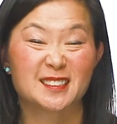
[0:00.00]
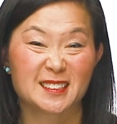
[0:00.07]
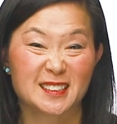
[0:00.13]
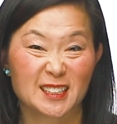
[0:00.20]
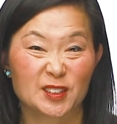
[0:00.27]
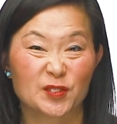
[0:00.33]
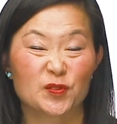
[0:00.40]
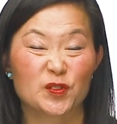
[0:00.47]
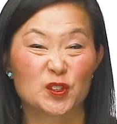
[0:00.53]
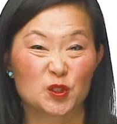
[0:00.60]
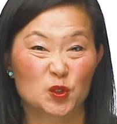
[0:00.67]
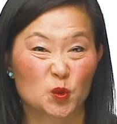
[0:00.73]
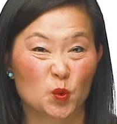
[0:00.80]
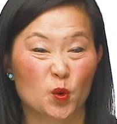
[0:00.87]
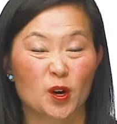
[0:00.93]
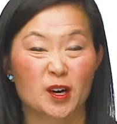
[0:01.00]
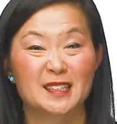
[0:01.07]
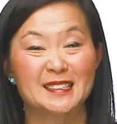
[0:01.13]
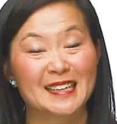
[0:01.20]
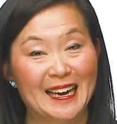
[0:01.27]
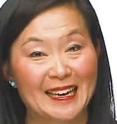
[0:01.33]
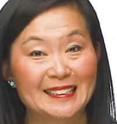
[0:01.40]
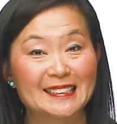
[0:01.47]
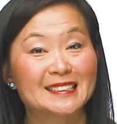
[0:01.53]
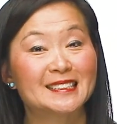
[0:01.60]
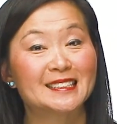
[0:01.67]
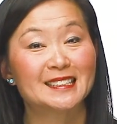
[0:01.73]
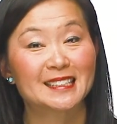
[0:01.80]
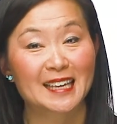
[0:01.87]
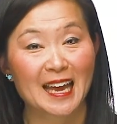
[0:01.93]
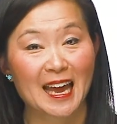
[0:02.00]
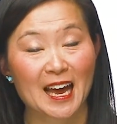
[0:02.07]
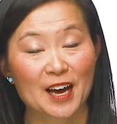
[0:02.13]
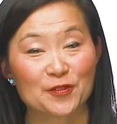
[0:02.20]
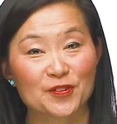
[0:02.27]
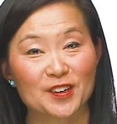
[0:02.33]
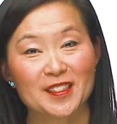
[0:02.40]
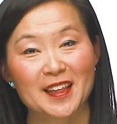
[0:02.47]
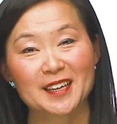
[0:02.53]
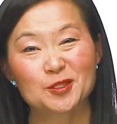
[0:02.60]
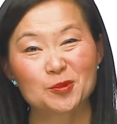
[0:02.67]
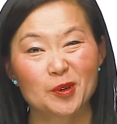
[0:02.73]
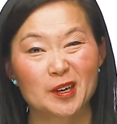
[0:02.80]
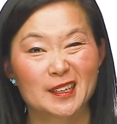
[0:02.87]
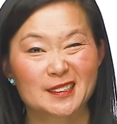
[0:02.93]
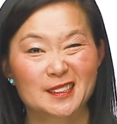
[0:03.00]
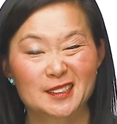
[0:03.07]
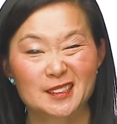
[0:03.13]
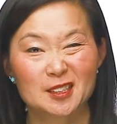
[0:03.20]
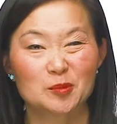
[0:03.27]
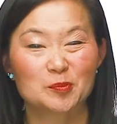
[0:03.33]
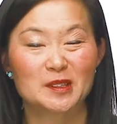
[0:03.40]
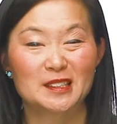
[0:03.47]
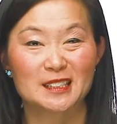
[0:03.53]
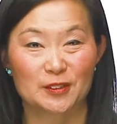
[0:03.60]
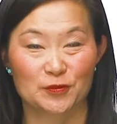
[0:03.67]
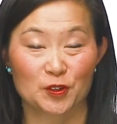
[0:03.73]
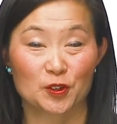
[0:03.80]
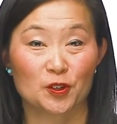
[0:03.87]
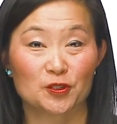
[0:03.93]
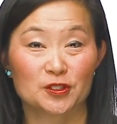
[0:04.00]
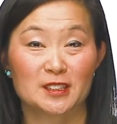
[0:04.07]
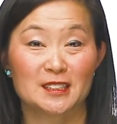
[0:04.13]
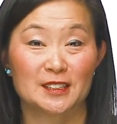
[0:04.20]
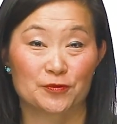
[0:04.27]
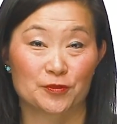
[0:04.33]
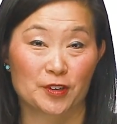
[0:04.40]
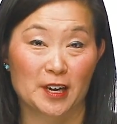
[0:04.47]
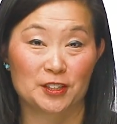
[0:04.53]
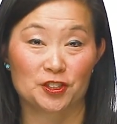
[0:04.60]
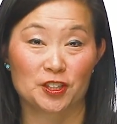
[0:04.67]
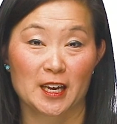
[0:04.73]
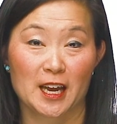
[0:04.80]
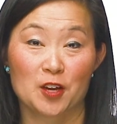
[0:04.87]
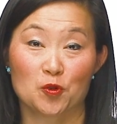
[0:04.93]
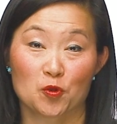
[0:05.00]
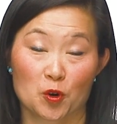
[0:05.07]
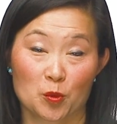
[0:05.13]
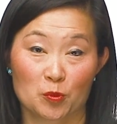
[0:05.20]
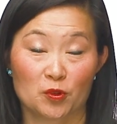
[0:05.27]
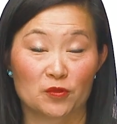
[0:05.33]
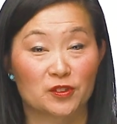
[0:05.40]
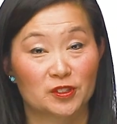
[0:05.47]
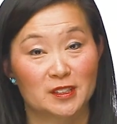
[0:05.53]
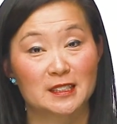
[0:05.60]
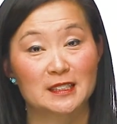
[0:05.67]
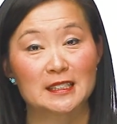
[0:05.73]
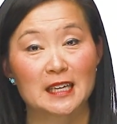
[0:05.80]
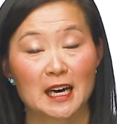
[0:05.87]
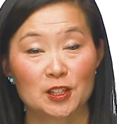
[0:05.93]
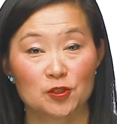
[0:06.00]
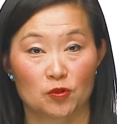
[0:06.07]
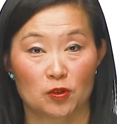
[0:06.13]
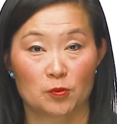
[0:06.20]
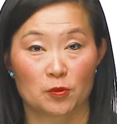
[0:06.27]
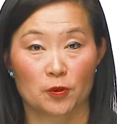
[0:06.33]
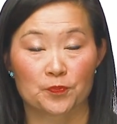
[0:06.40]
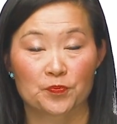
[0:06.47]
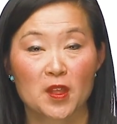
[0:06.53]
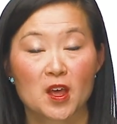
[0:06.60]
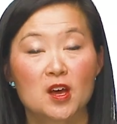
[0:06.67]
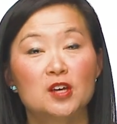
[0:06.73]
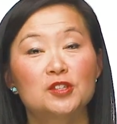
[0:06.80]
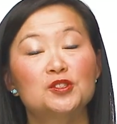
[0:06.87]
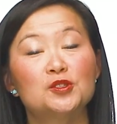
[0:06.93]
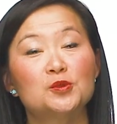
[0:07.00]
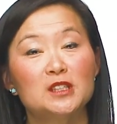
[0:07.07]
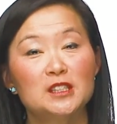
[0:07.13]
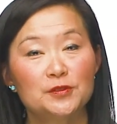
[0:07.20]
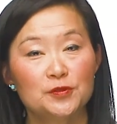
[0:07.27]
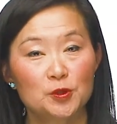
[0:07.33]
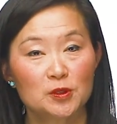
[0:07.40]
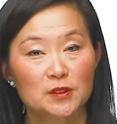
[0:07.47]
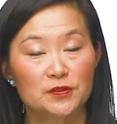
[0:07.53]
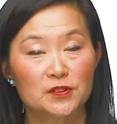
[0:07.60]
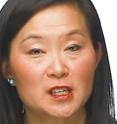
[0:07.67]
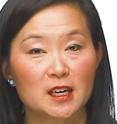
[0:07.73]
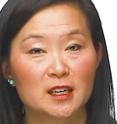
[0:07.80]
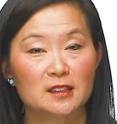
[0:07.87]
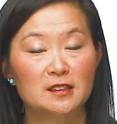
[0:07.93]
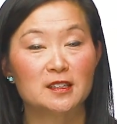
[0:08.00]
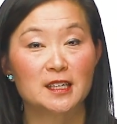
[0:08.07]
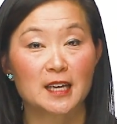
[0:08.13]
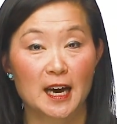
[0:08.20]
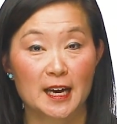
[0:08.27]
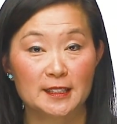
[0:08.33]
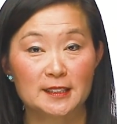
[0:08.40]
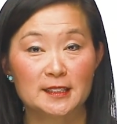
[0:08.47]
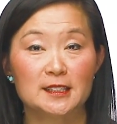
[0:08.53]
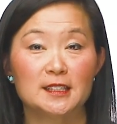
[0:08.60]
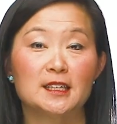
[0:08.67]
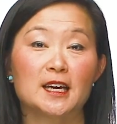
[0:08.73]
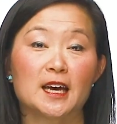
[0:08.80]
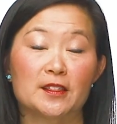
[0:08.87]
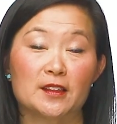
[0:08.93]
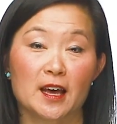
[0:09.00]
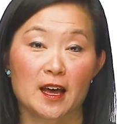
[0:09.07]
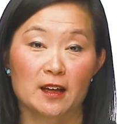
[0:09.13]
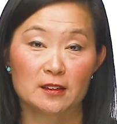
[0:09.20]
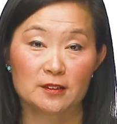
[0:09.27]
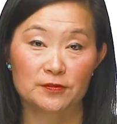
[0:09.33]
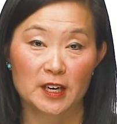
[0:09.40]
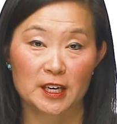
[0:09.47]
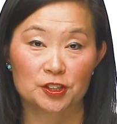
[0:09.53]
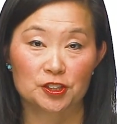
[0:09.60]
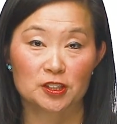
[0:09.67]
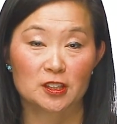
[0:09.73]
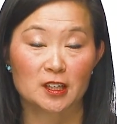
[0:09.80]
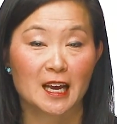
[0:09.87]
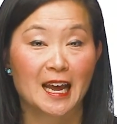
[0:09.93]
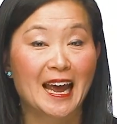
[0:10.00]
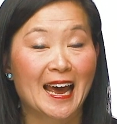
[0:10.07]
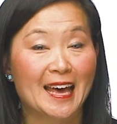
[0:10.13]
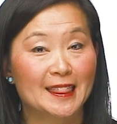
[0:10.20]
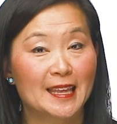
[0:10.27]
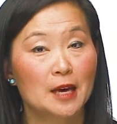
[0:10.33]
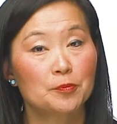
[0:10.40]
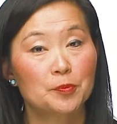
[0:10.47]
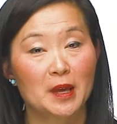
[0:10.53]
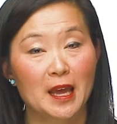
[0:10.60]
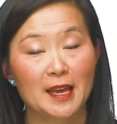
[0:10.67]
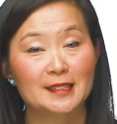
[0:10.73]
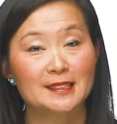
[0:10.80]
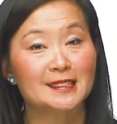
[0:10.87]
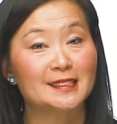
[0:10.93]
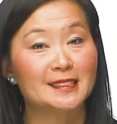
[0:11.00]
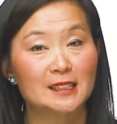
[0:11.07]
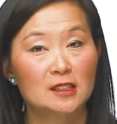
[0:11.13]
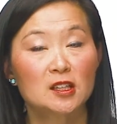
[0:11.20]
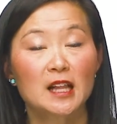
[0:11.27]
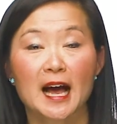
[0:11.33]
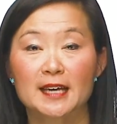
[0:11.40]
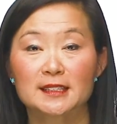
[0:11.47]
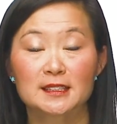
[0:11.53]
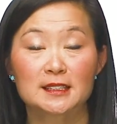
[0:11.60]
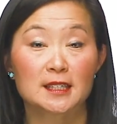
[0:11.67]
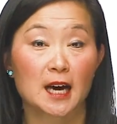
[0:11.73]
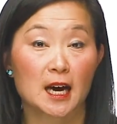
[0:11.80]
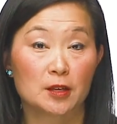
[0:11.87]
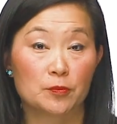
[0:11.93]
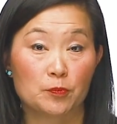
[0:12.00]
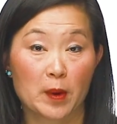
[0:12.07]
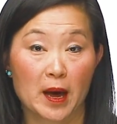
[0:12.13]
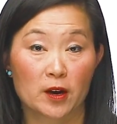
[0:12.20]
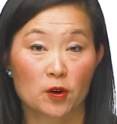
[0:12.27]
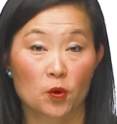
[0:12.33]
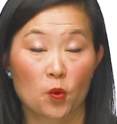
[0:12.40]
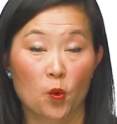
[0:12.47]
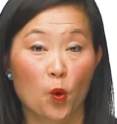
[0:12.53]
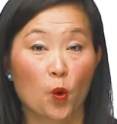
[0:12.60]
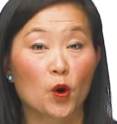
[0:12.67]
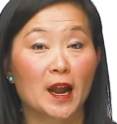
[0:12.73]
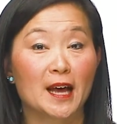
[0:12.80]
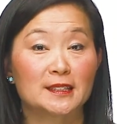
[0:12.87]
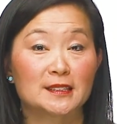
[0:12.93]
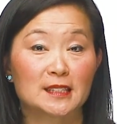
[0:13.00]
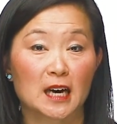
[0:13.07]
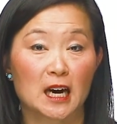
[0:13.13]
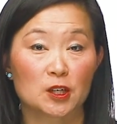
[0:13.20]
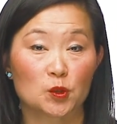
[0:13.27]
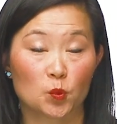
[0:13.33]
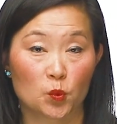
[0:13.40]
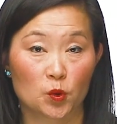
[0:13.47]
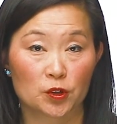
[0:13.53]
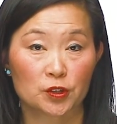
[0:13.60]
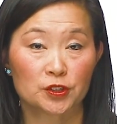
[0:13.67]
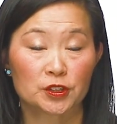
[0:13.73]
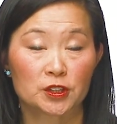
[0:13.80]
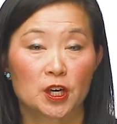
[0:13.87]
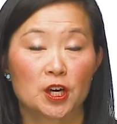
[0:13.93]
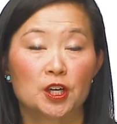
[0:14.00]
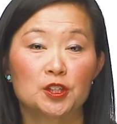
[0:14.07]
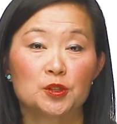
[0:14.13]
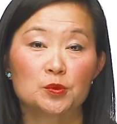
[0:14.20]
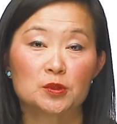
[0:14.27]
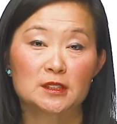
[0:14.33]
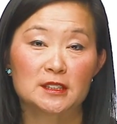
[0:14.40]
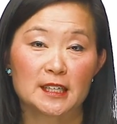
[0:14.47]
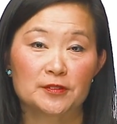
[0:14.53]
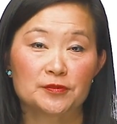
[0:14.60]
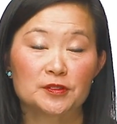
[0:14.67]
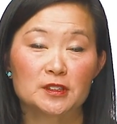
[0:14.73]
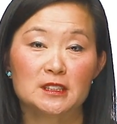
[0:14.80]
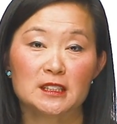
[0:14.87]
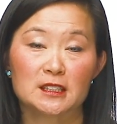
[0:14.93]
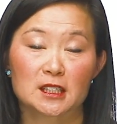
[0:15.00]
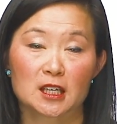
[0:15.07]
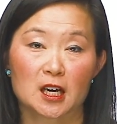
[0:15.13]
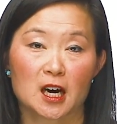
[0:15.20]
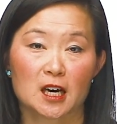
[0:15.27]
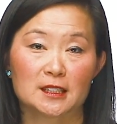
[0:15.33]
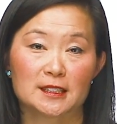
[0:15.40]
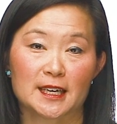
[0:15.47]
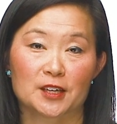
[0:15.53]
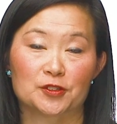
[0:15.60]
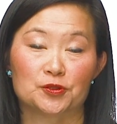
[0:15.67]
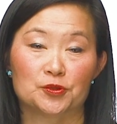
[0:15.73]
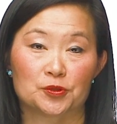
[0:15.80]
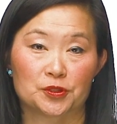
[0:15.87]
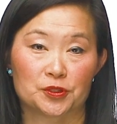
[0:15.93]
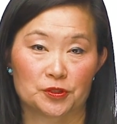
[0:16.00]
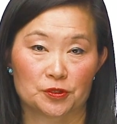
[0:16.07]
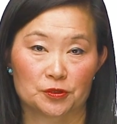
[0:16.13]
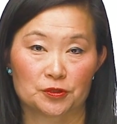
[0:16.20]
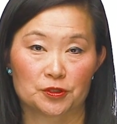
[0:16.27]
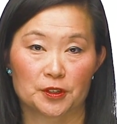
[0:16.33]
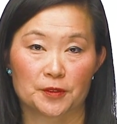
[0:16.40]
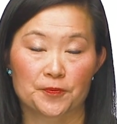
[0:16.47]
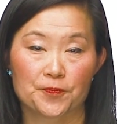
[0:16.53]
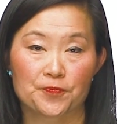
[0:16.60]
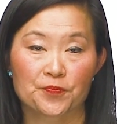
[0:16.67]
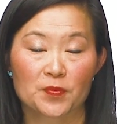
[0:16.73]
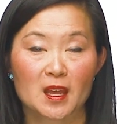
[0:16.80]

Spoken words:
stiff, sore, tightness in the calf, and that's where it gets a little bit difficult to differentiate normal versus not normal. So if you have done the icing and the elevation and that pain still hasn't gotten better or has gotten worse, you will definitely need to contact your surgeon.